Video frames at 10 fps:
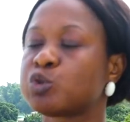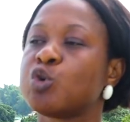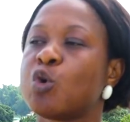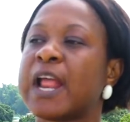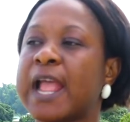to
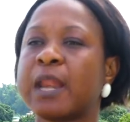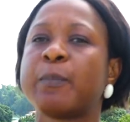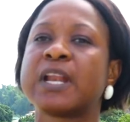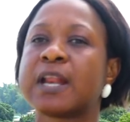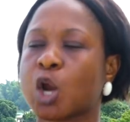know that
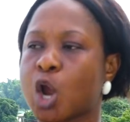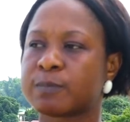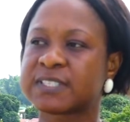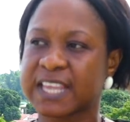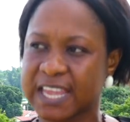anybody that
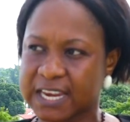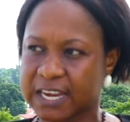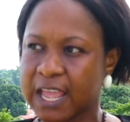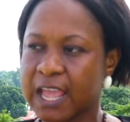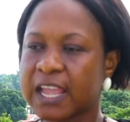comes
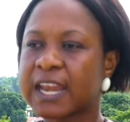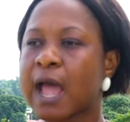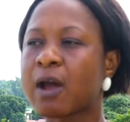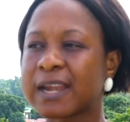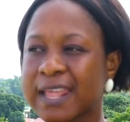in
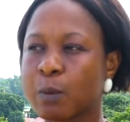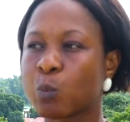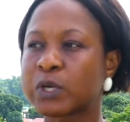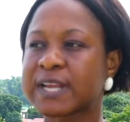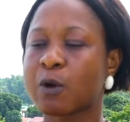our
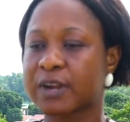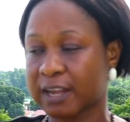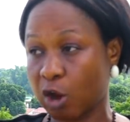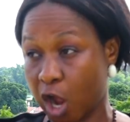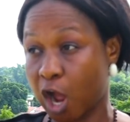name without
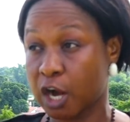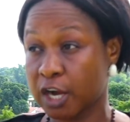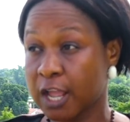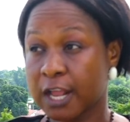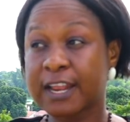that card,
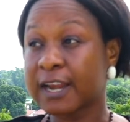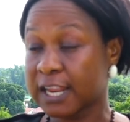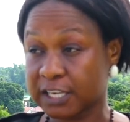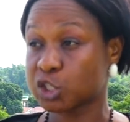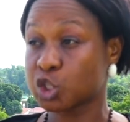then
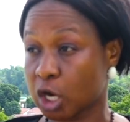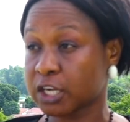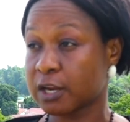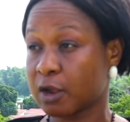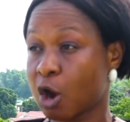it is not
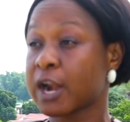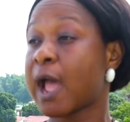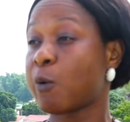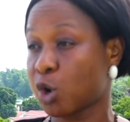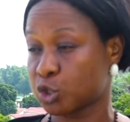under
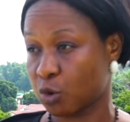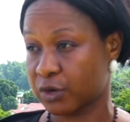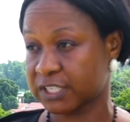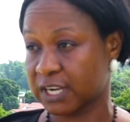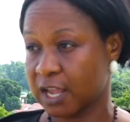our
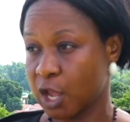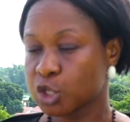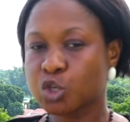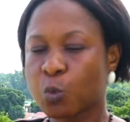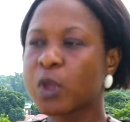authority.
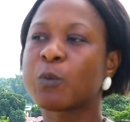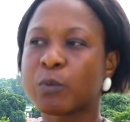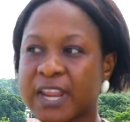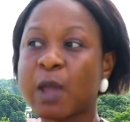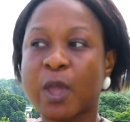So
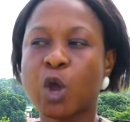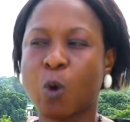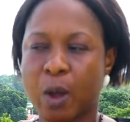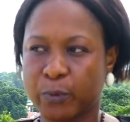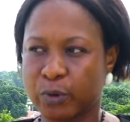they were
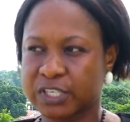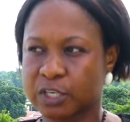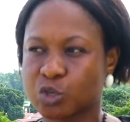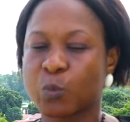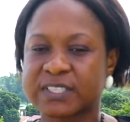
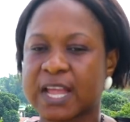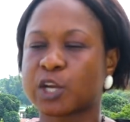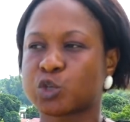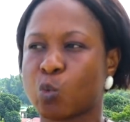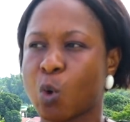cooperating, so we
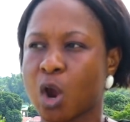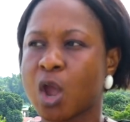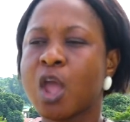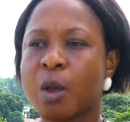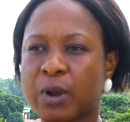started to work.
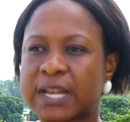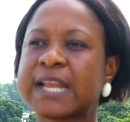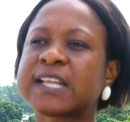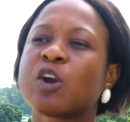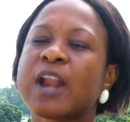But
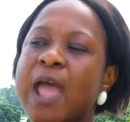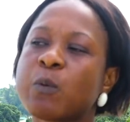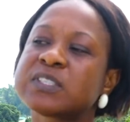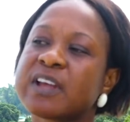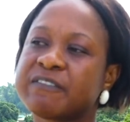later on, I
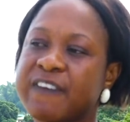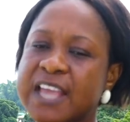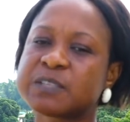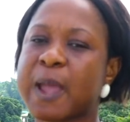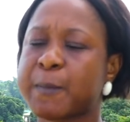was
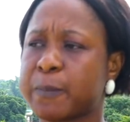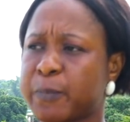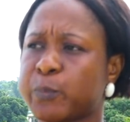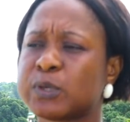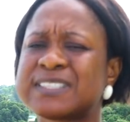advised by my
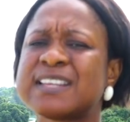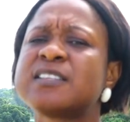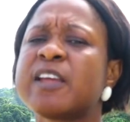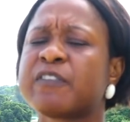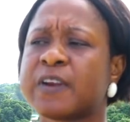people,
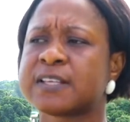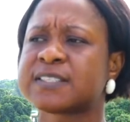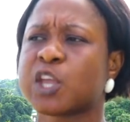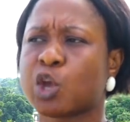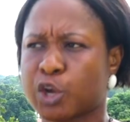since they've
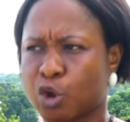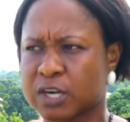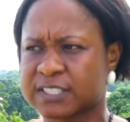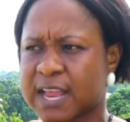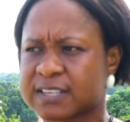raised security
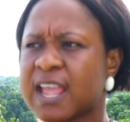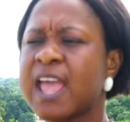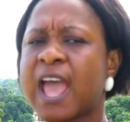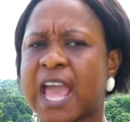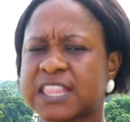concerns,
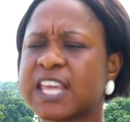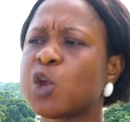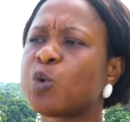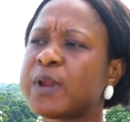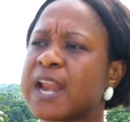I think
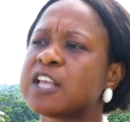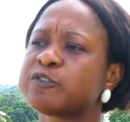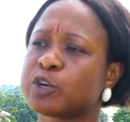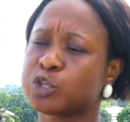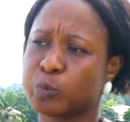it would be
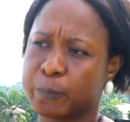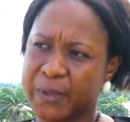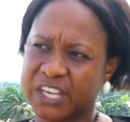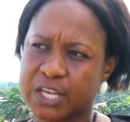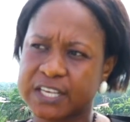nice for us to be
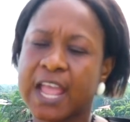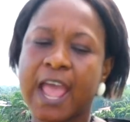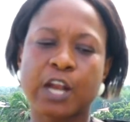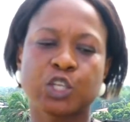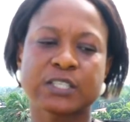patient
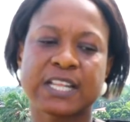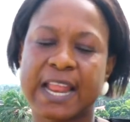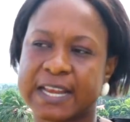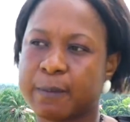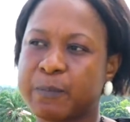and just
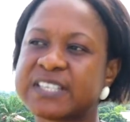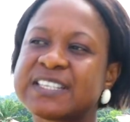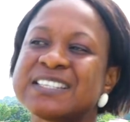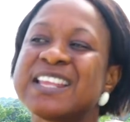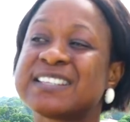let them be,
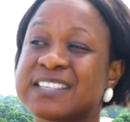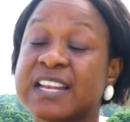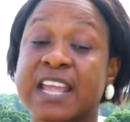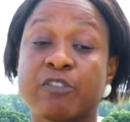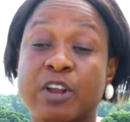since they say
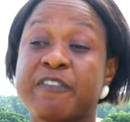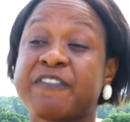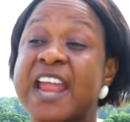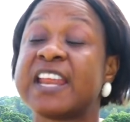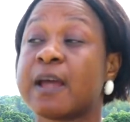they're really
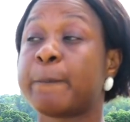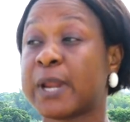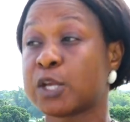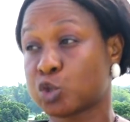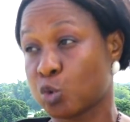finding a
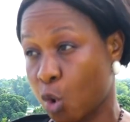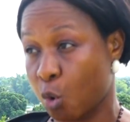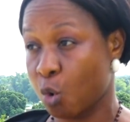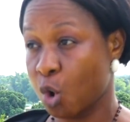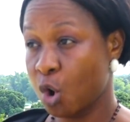place to
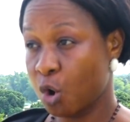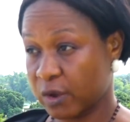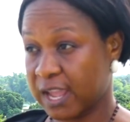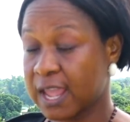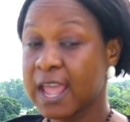go.
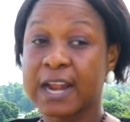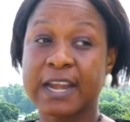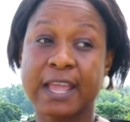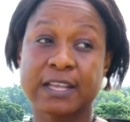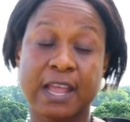Okay,
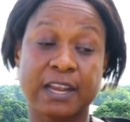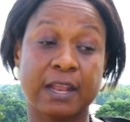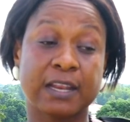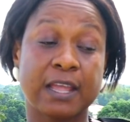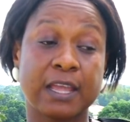
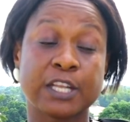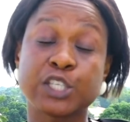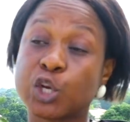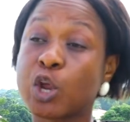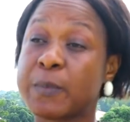the
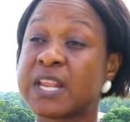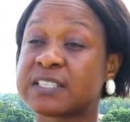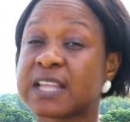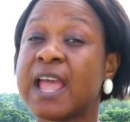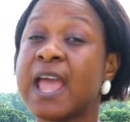Interior
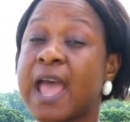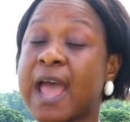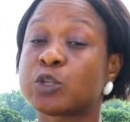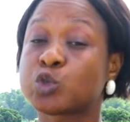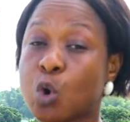Minister
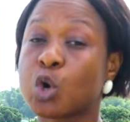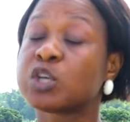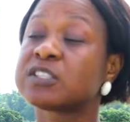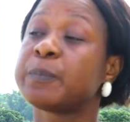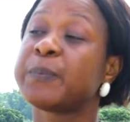had told
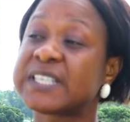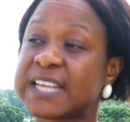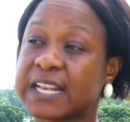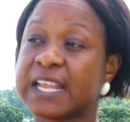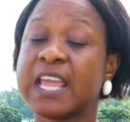us
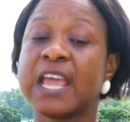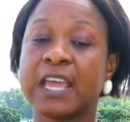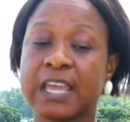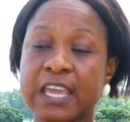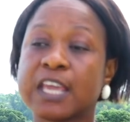repeatedly
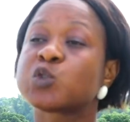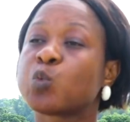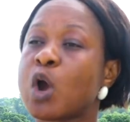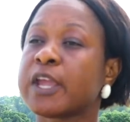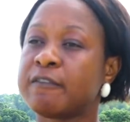he is
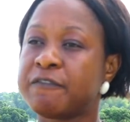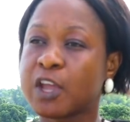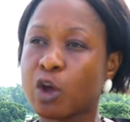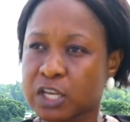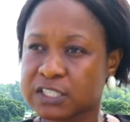working
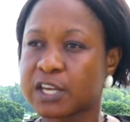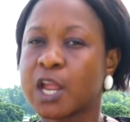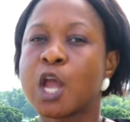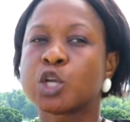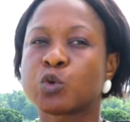vigorously
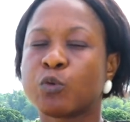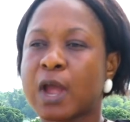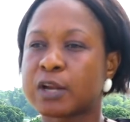to